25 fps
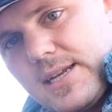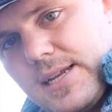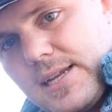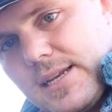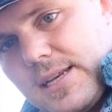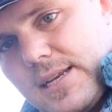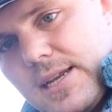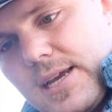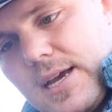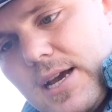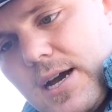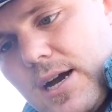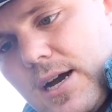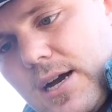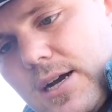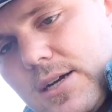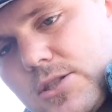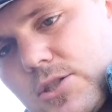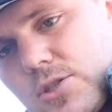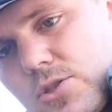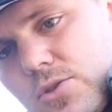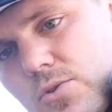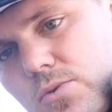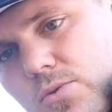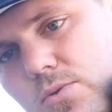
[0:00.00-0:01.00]
in
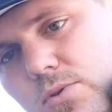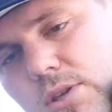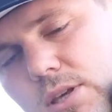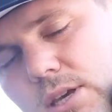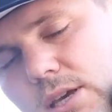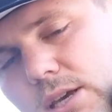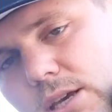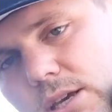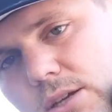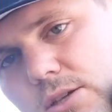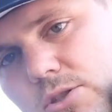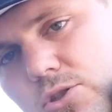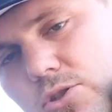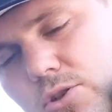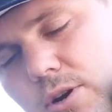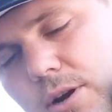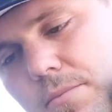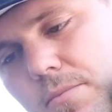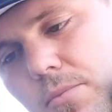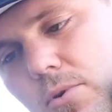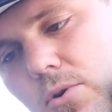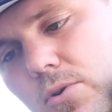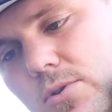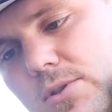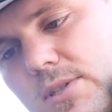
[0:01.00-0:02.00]
to the
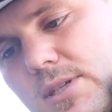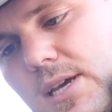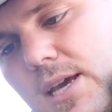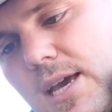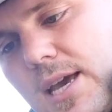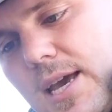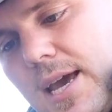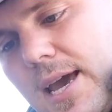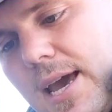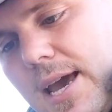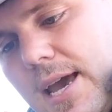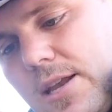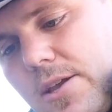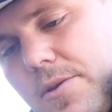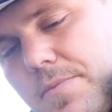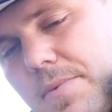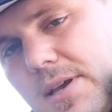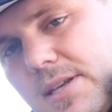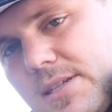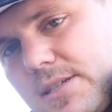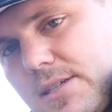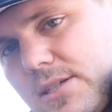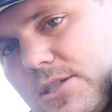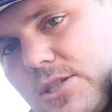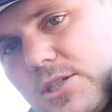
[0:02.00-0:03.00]
drain bolt, and you
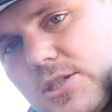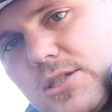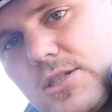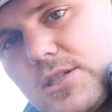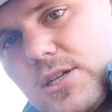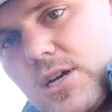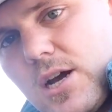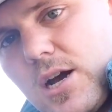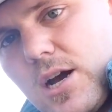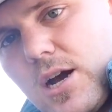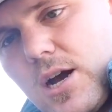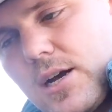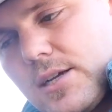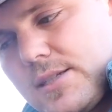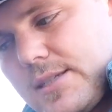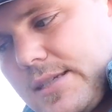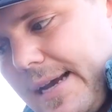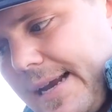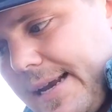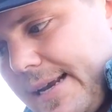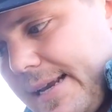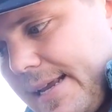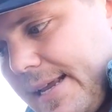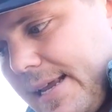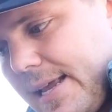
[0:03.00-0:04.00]
basically just
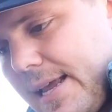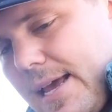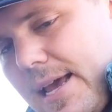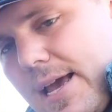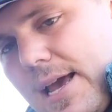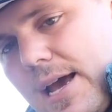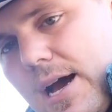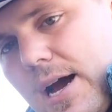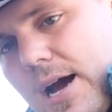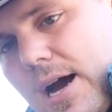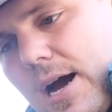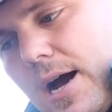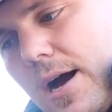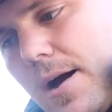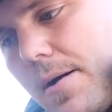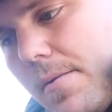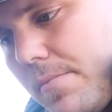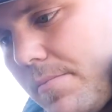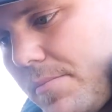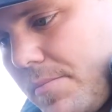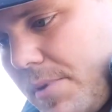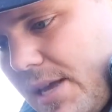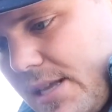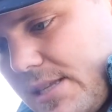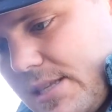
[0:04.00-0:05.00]
untighten it.
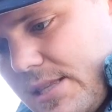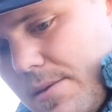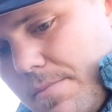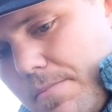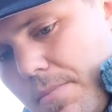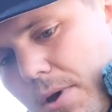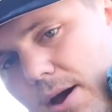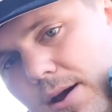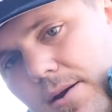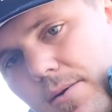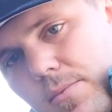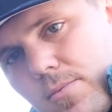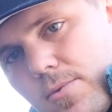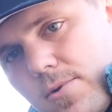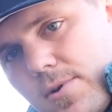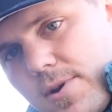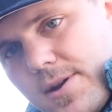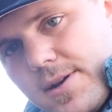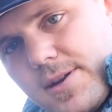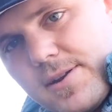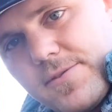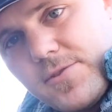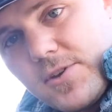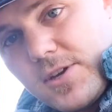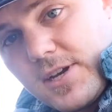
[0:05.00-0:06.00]
It's the bottom
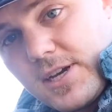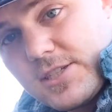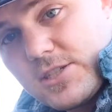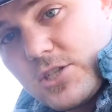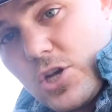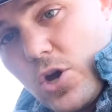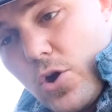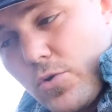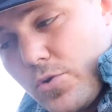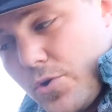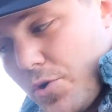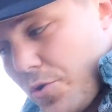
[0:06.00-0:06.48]
one, if you guys don't